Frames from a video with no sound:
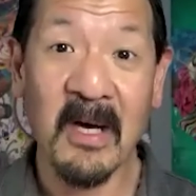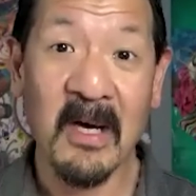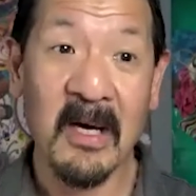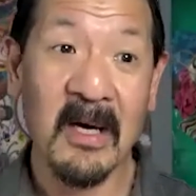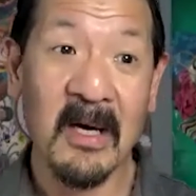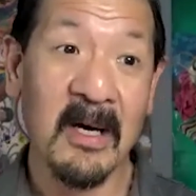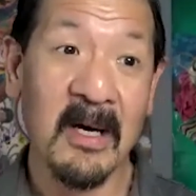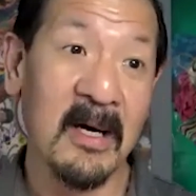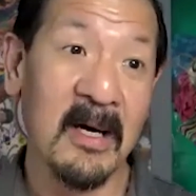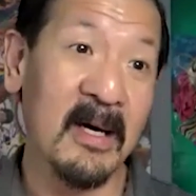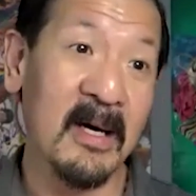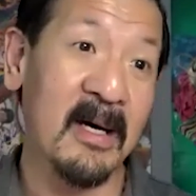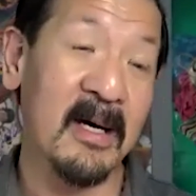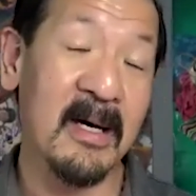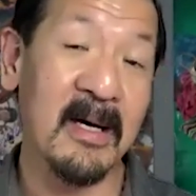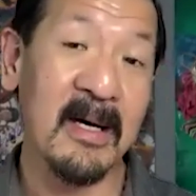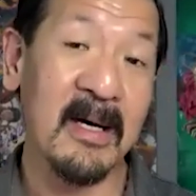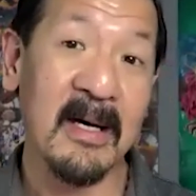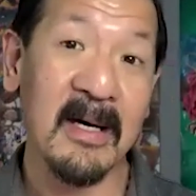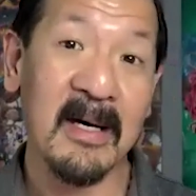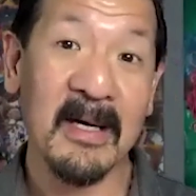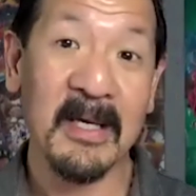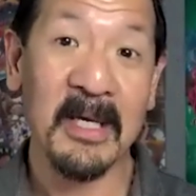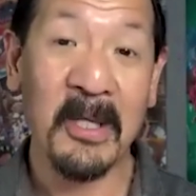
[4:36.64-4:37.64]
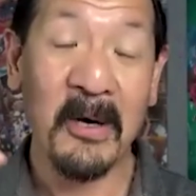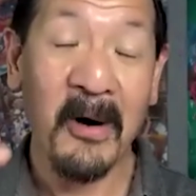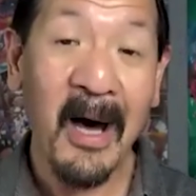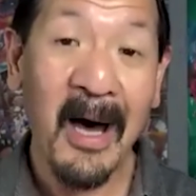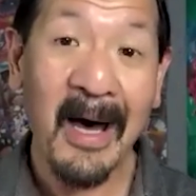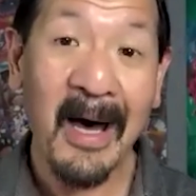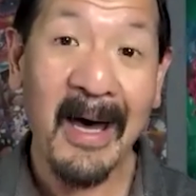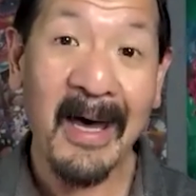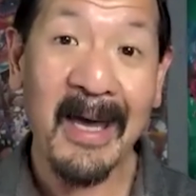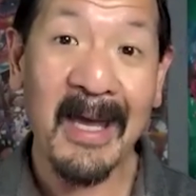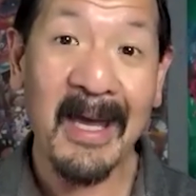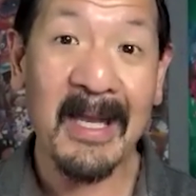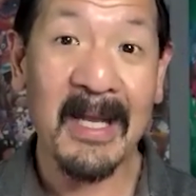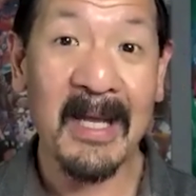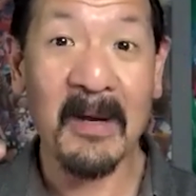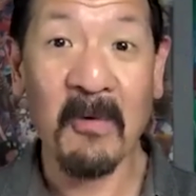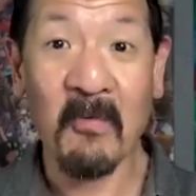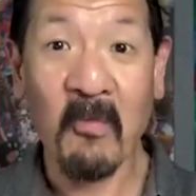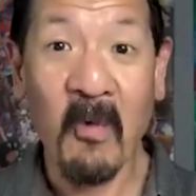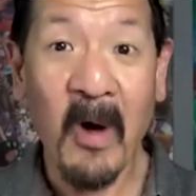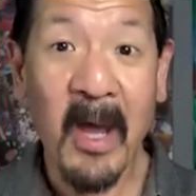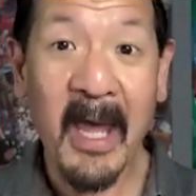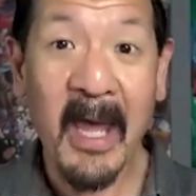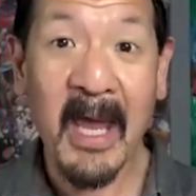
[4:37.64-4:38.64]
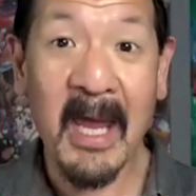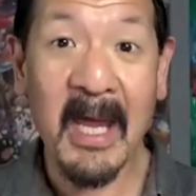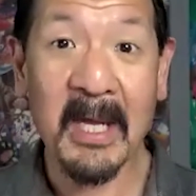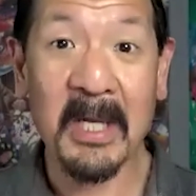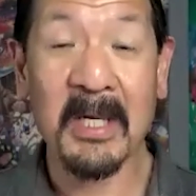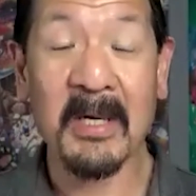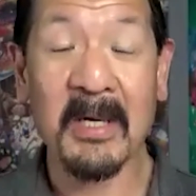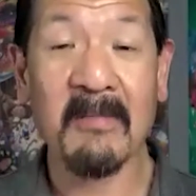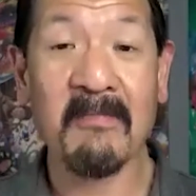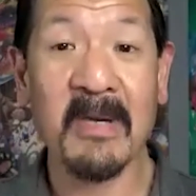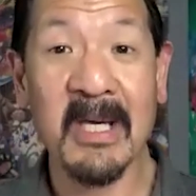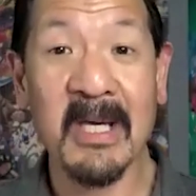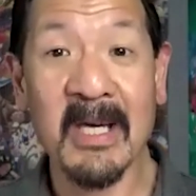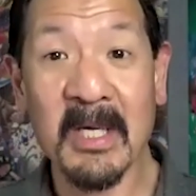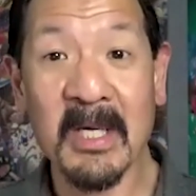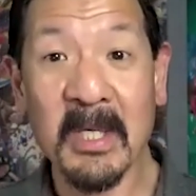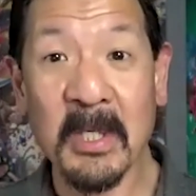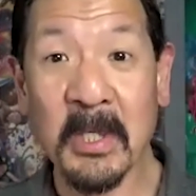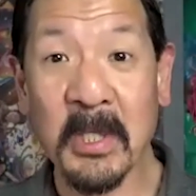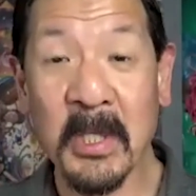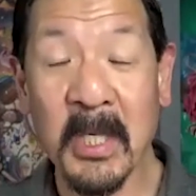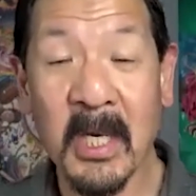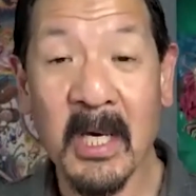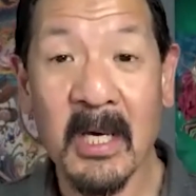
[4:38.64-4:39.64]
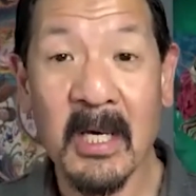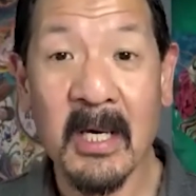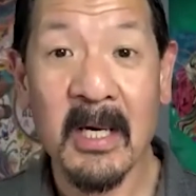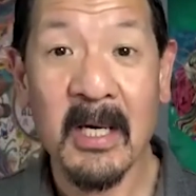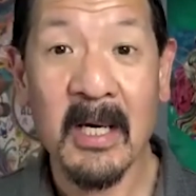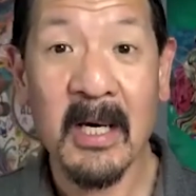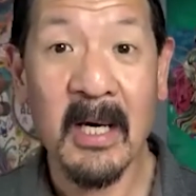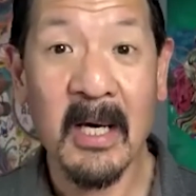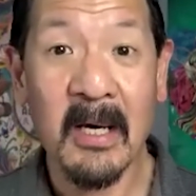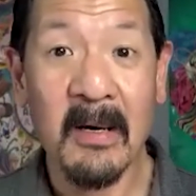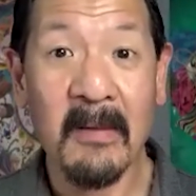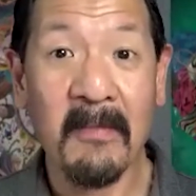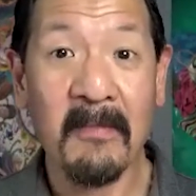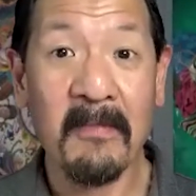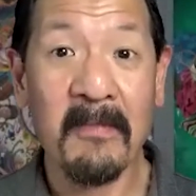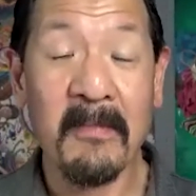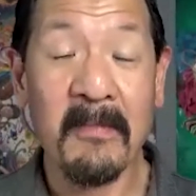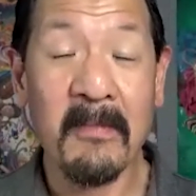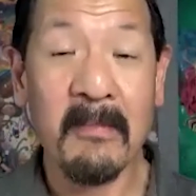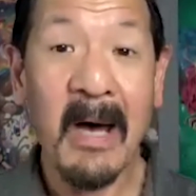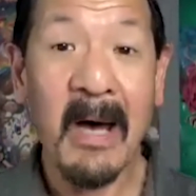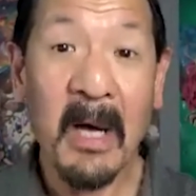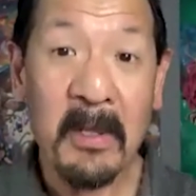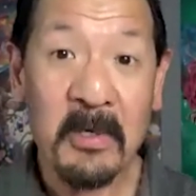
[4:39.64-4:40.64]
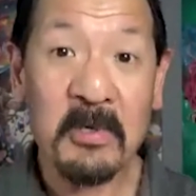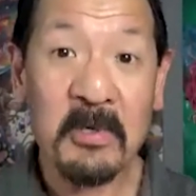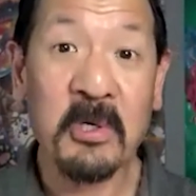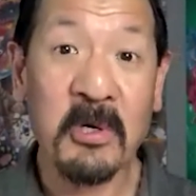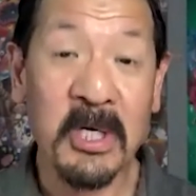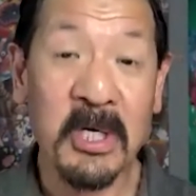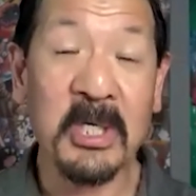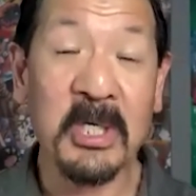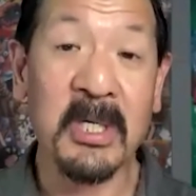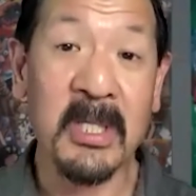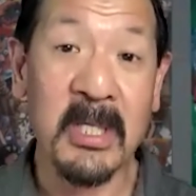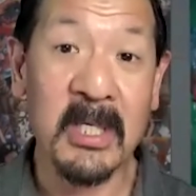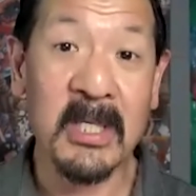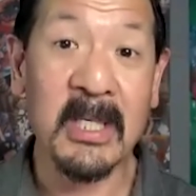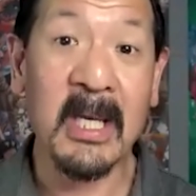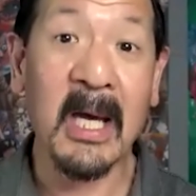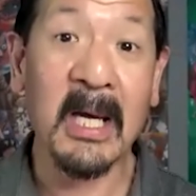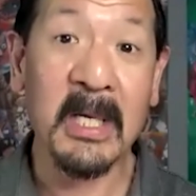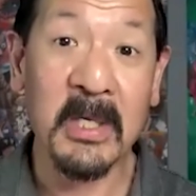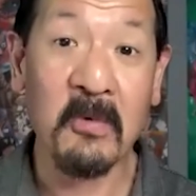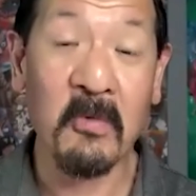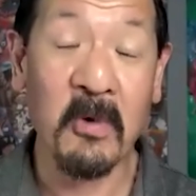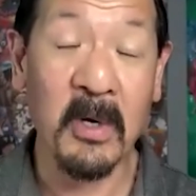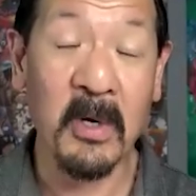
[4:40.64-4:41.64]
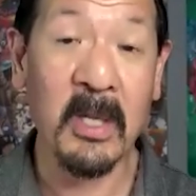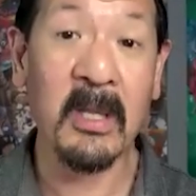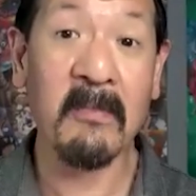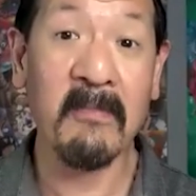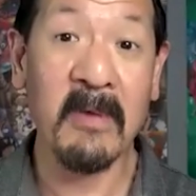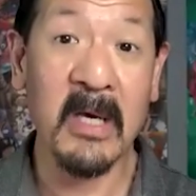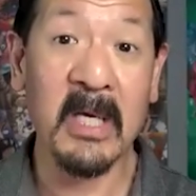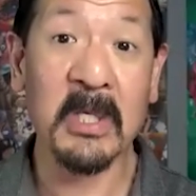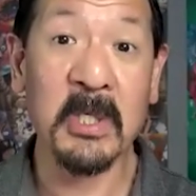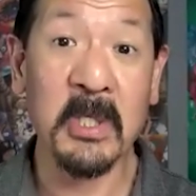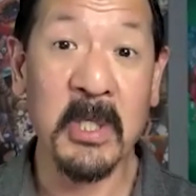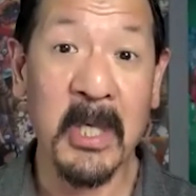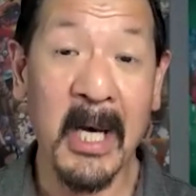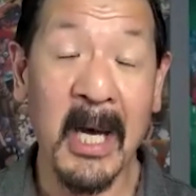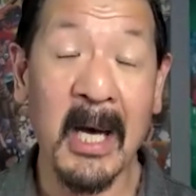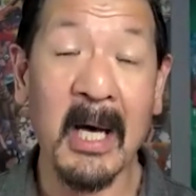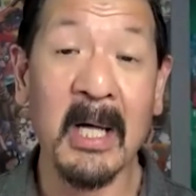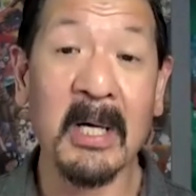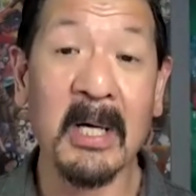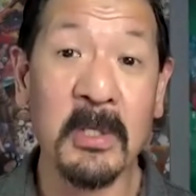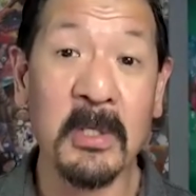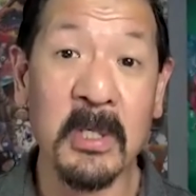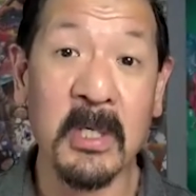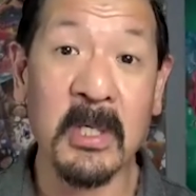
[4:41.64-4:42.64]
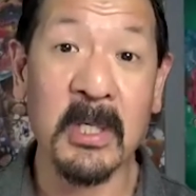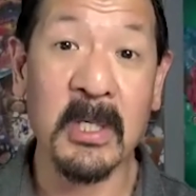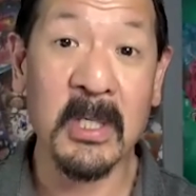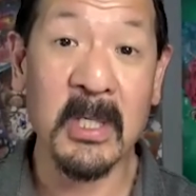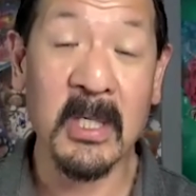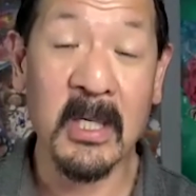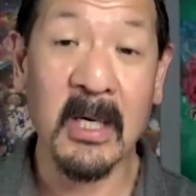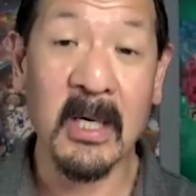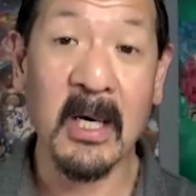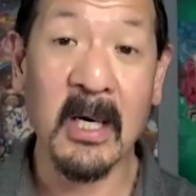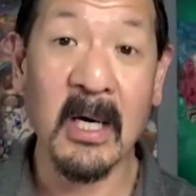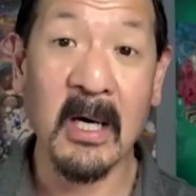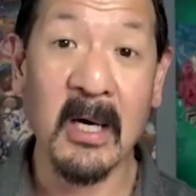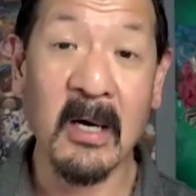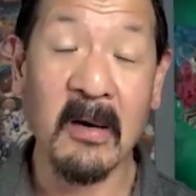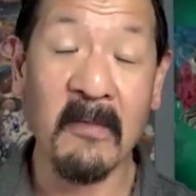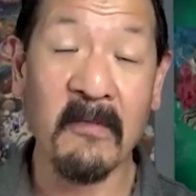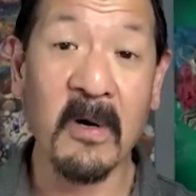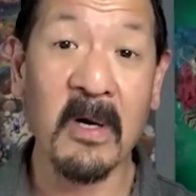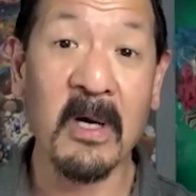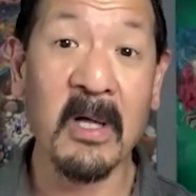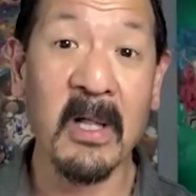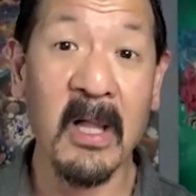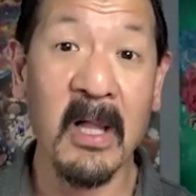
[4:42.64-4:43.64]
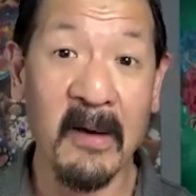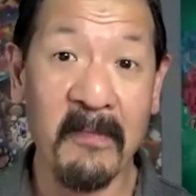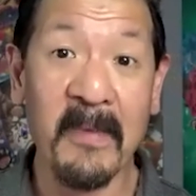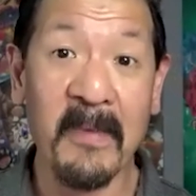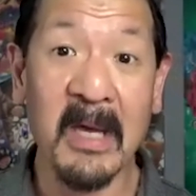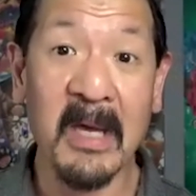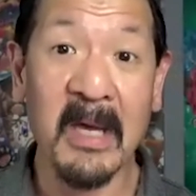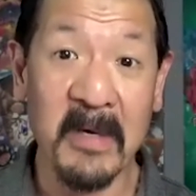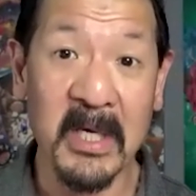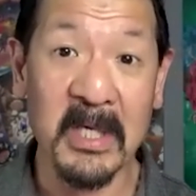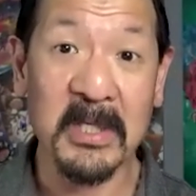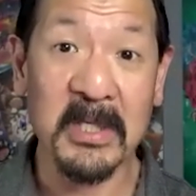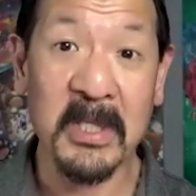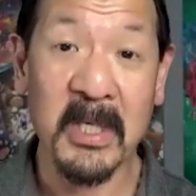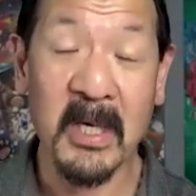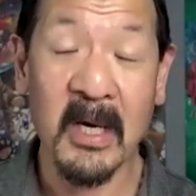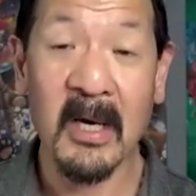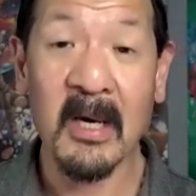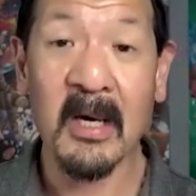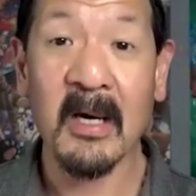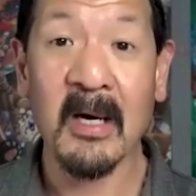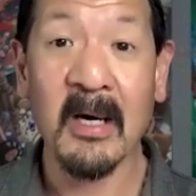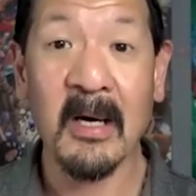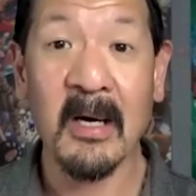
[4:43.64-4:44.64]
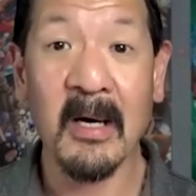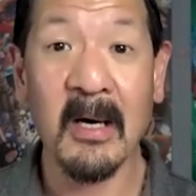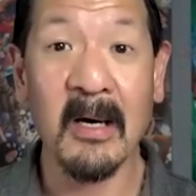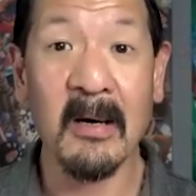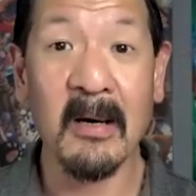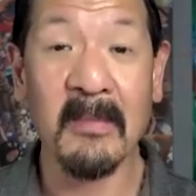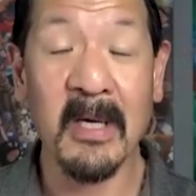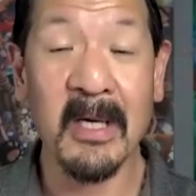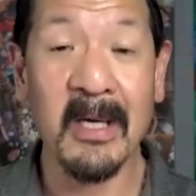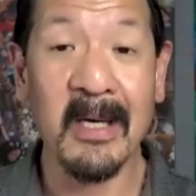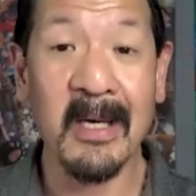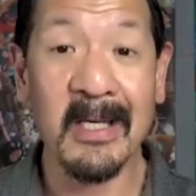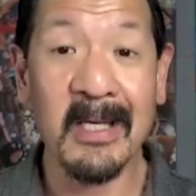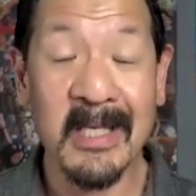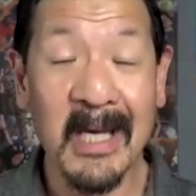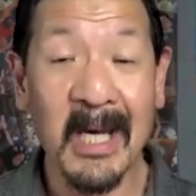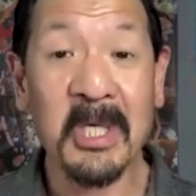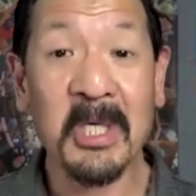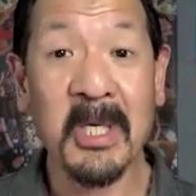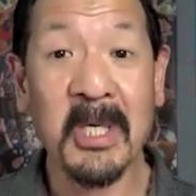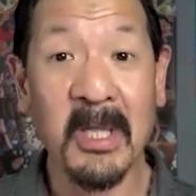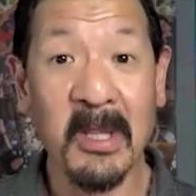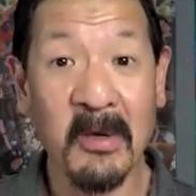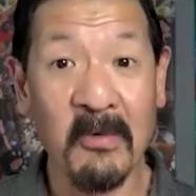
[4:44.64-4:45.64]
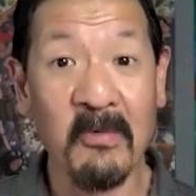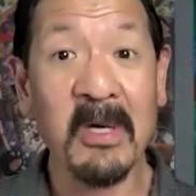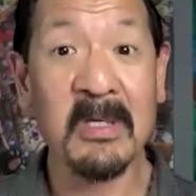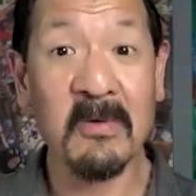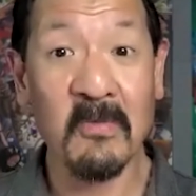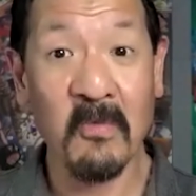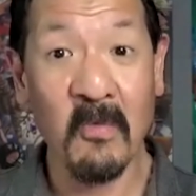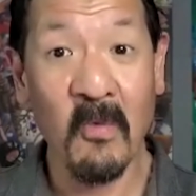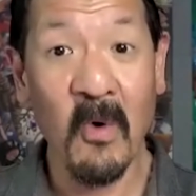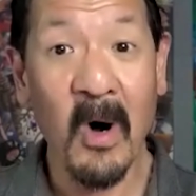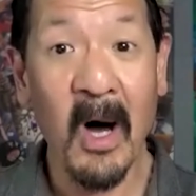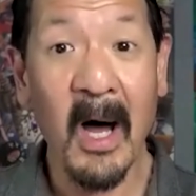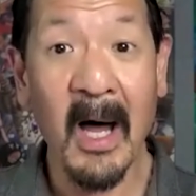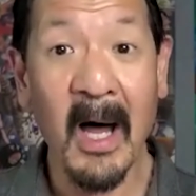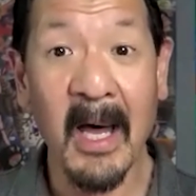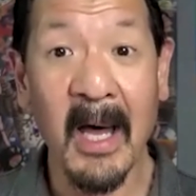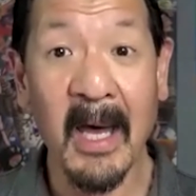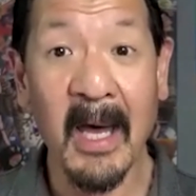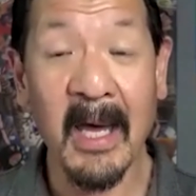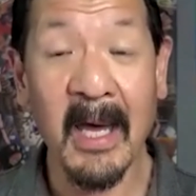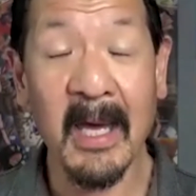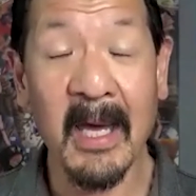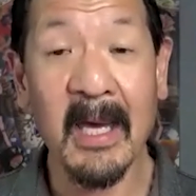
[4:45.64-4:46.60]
height and weight, because malnutrition is actually one of the biggest challenges for cleft babies. It's actually the reason why